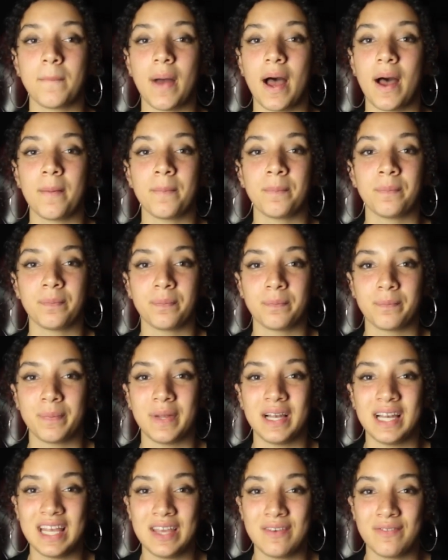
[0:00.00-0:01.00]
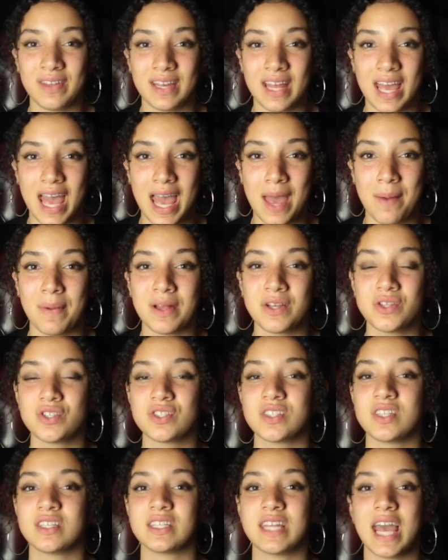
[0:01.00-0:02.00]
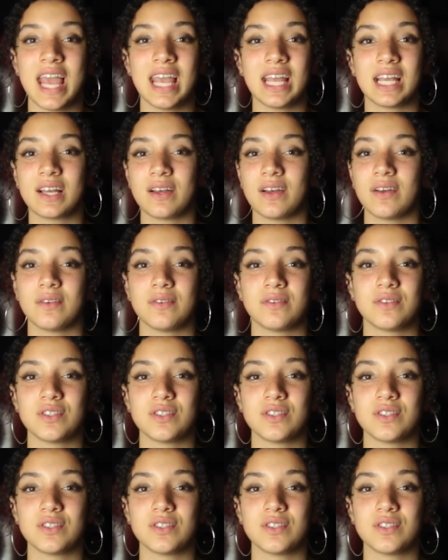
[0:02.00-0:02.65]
um, believe in Him and just to take